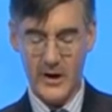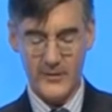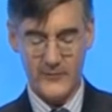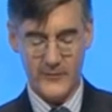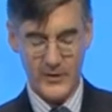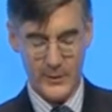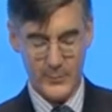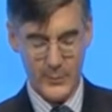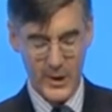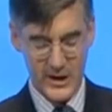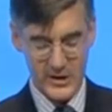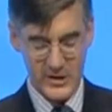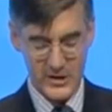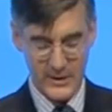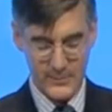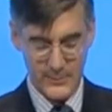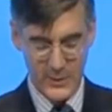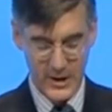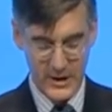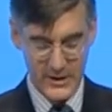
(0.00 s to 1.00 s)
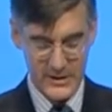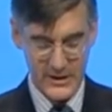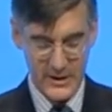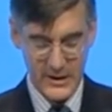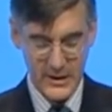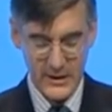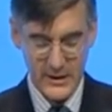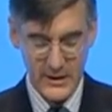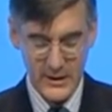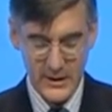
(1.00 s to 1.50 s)
that a vote for the Brexit
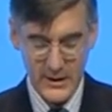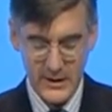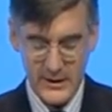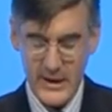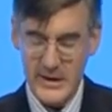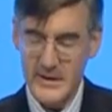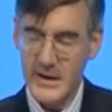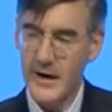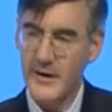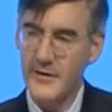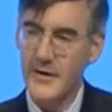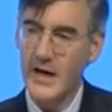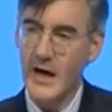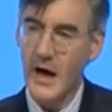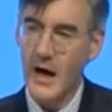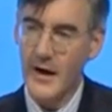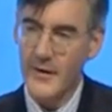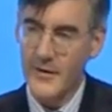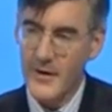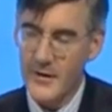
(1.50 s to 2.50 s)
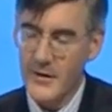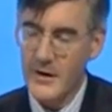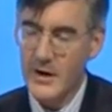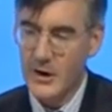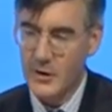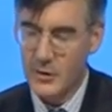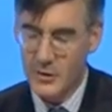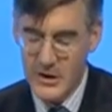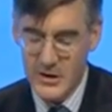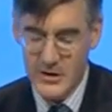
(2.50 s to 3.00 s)
Party does anything other
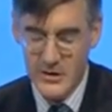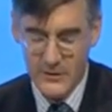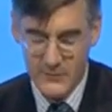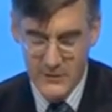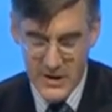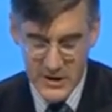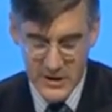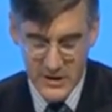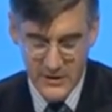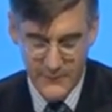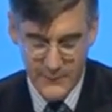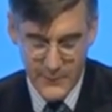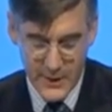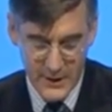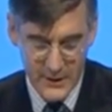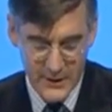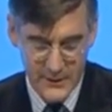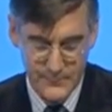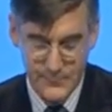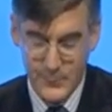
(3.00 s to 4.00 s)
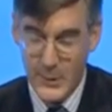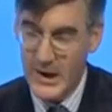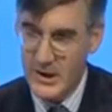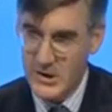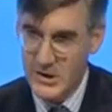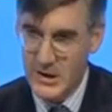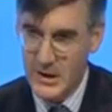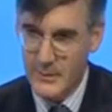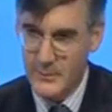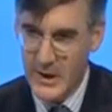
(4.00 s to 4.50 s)
than increase the risk of
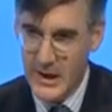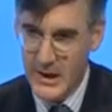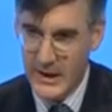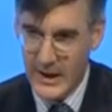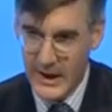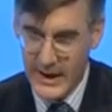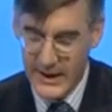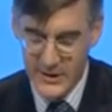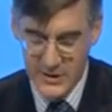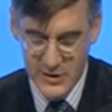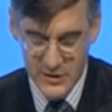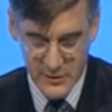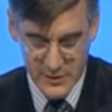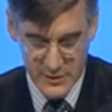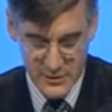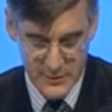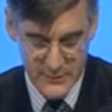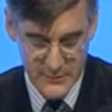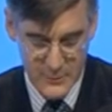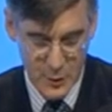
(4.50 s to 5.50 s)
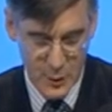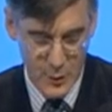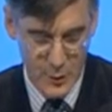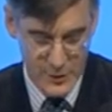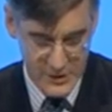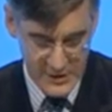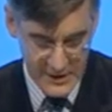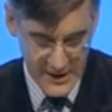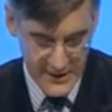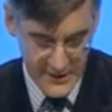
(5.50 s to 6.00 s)
Brexit being cancelled
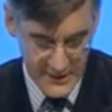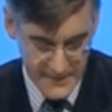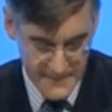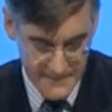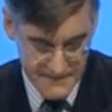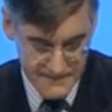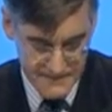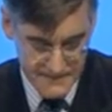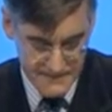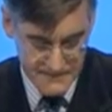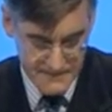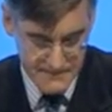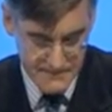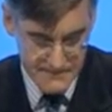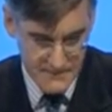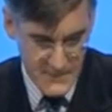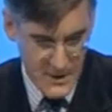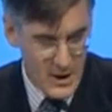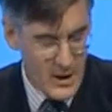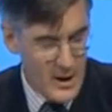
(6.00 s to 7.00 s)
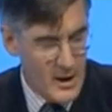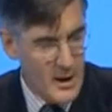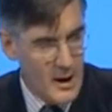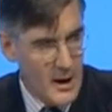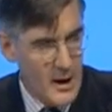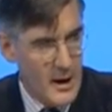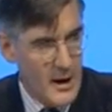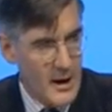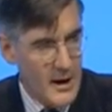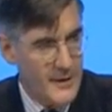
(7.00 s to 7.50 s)
altogether.
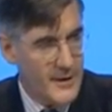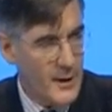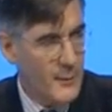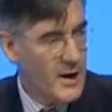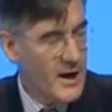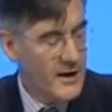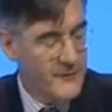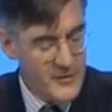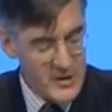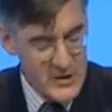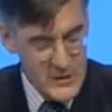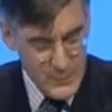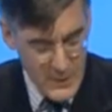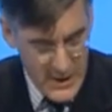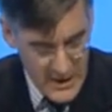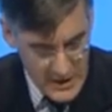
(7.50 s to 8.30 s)
And then we have the